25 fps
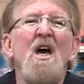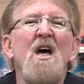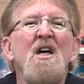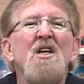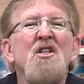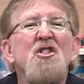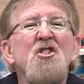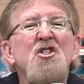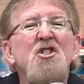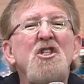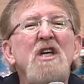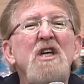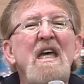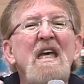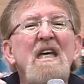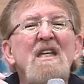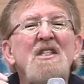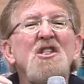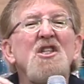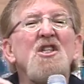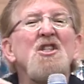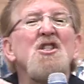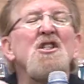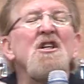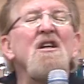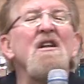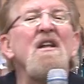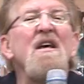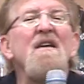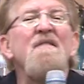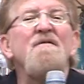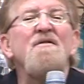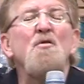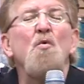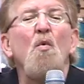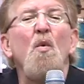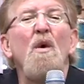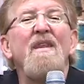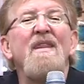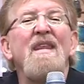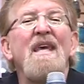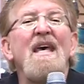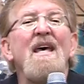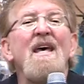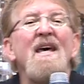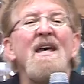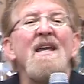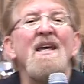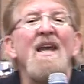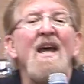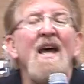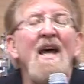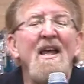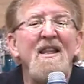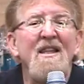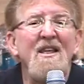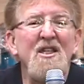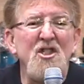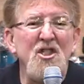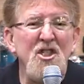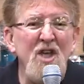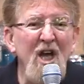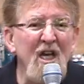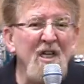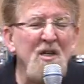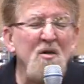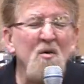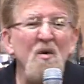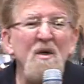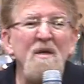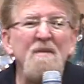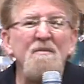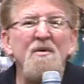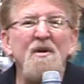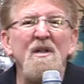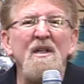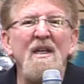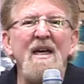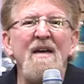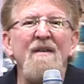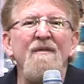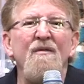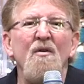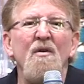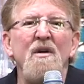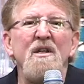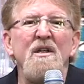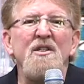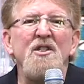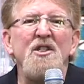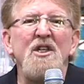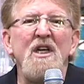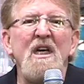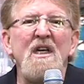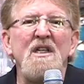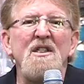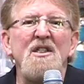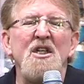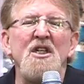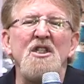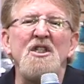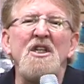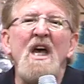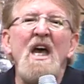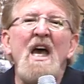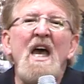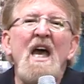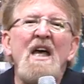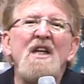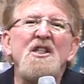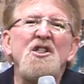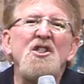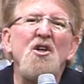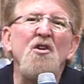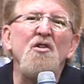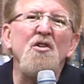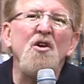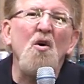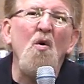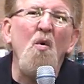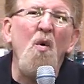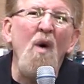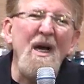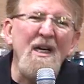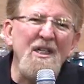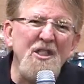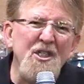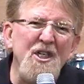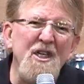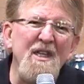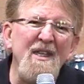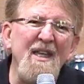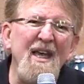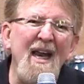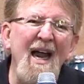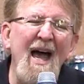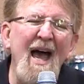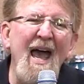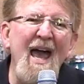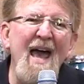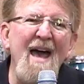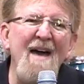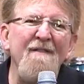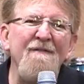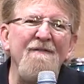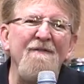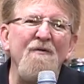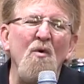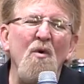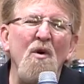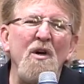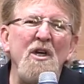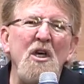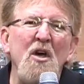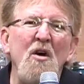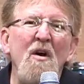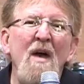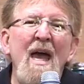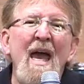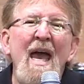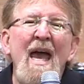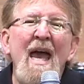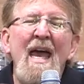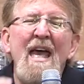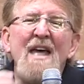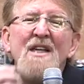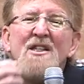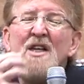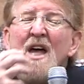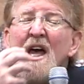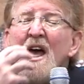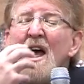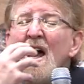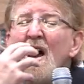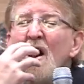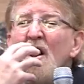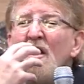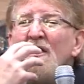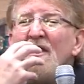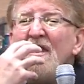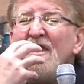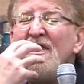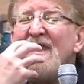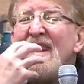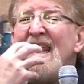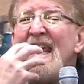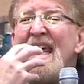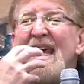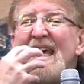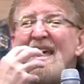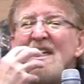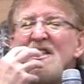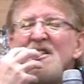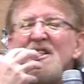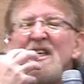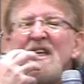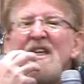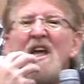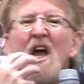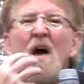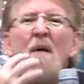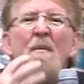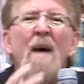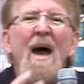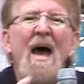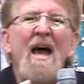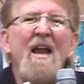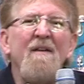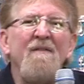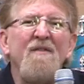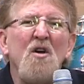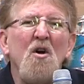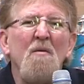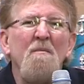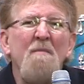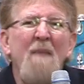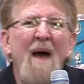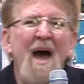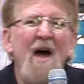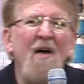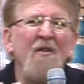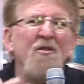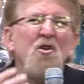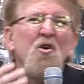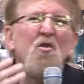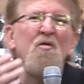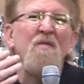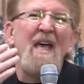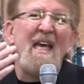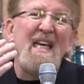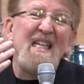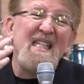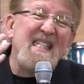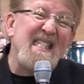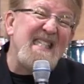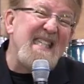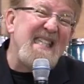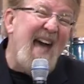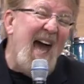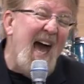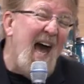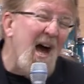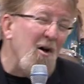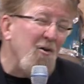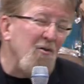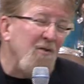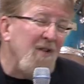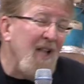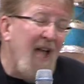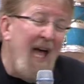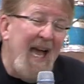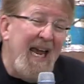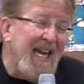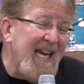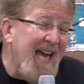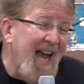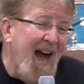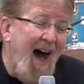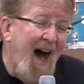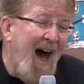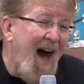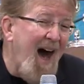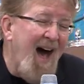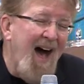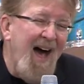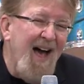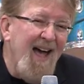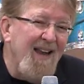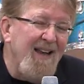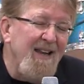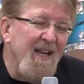Jesus lives within the genuine believer in Jesus. And so the question that I have for you is the things that come out of your mouth, do they sound like God?